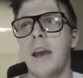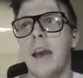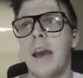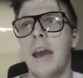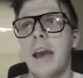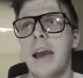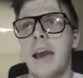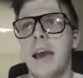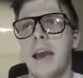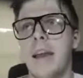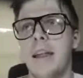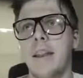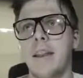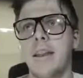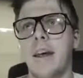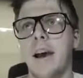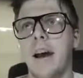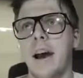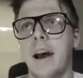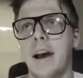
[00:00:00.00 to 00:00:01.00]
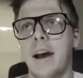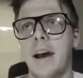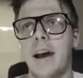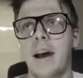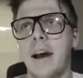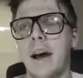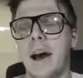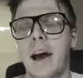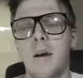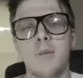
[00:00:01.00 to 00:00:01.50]
and
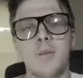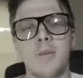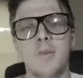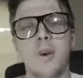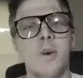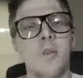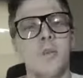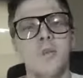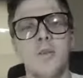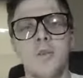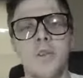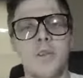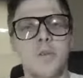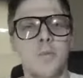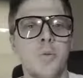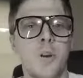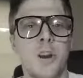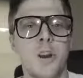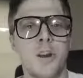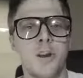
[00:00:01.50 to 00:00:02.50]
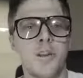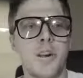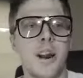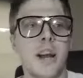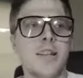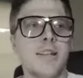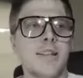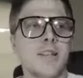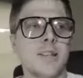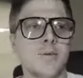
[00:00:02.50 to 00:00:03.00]
I was going through this weird
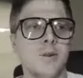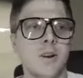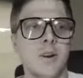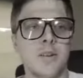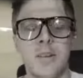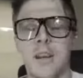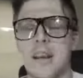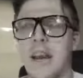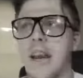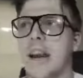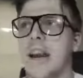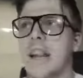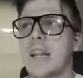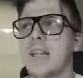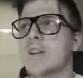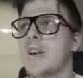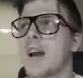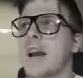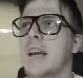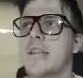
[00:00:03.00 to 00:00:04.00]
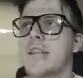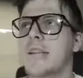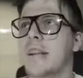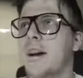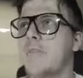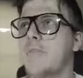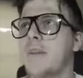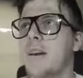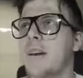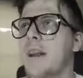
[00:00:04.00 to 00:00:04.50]
crisis where I was like, I gotta try
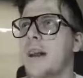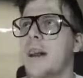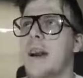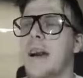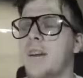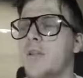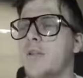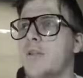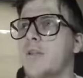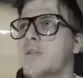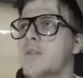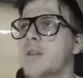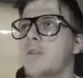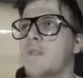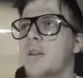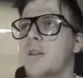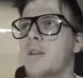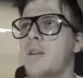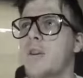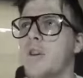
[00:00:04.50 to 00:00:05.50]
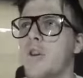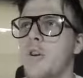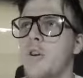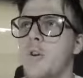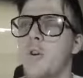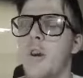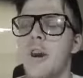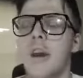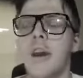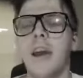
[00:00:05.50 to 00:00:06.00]
something, I gotta do something
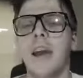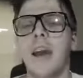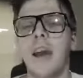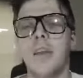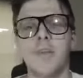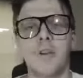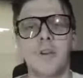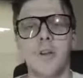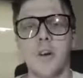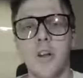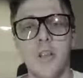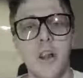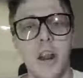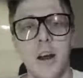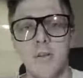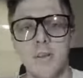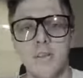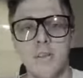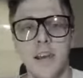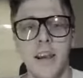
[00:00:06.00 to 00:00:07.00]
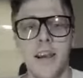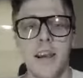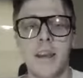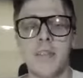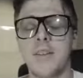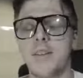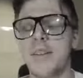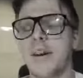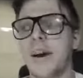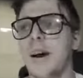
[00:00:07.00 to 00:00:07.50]
new, and the girl that I was dating
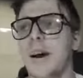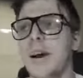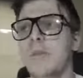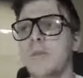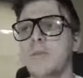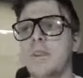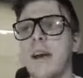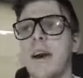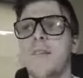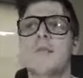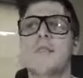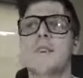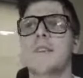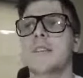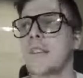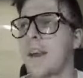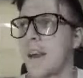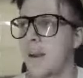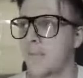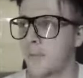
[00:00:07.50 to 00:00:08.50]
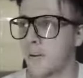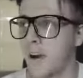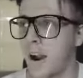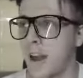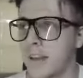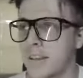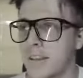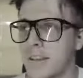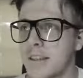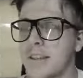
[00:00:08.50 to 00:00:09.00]
at the time was having the same
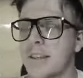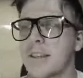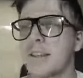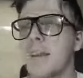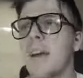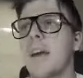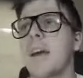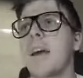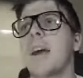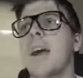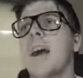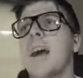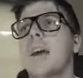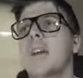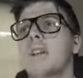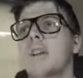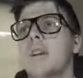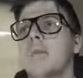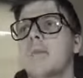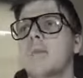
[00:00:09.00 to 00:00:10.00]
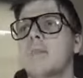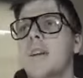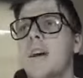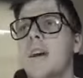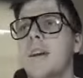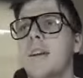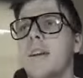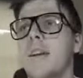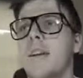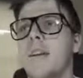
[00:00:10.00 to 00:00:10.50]
crisis, and she was
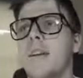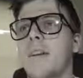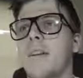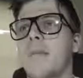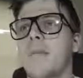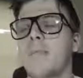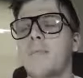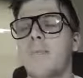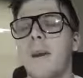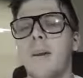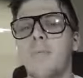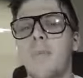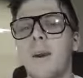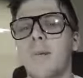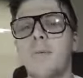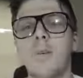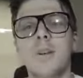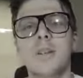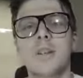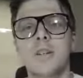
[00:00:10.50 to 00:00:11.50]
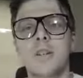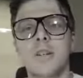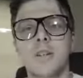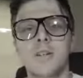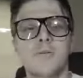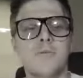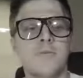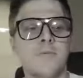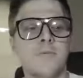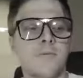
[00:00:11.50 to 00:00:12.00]
like, man, maybe we should
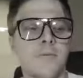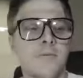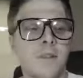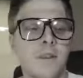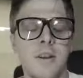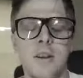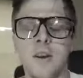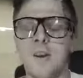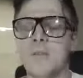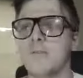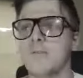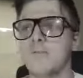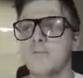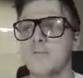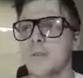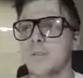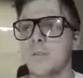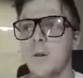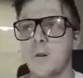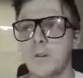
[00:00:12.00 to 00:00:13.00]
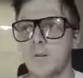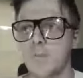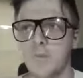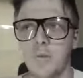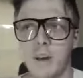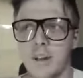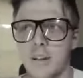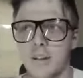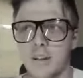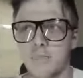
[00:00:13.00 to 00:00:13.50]
just, you know, smoke some
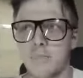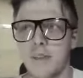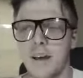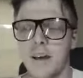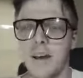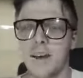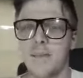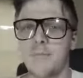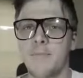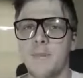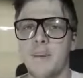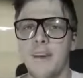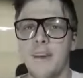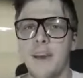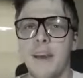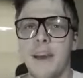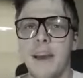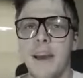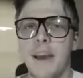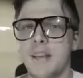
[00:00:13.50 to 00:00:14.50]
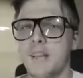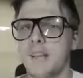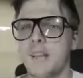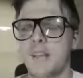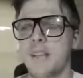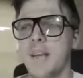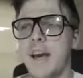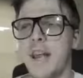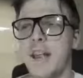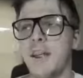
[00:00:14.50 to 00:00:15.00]
weed sometime, and she
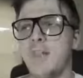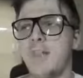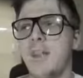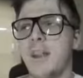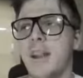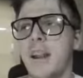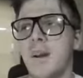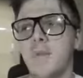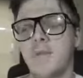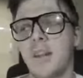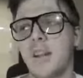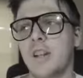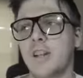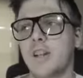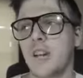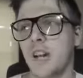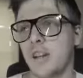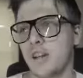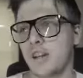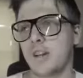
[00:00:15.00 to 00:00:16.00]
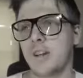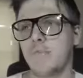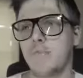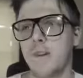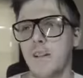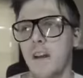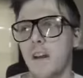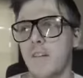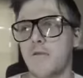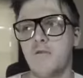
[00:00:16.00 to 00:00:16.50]
said it thinking I was gonna judge her and
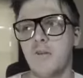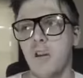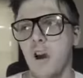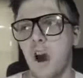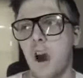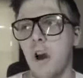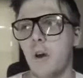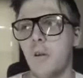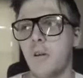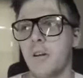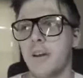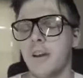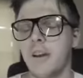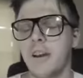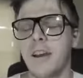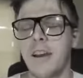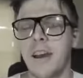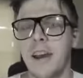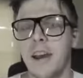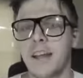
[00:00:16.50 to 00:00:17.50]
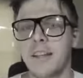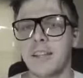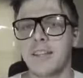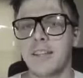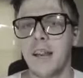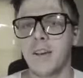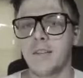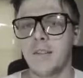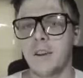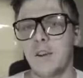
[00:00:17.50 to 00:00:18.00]
be like, no, and
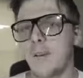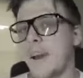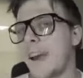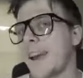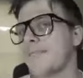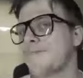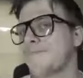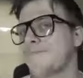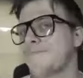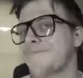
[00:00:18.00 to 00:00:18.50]
instead I was like, okay,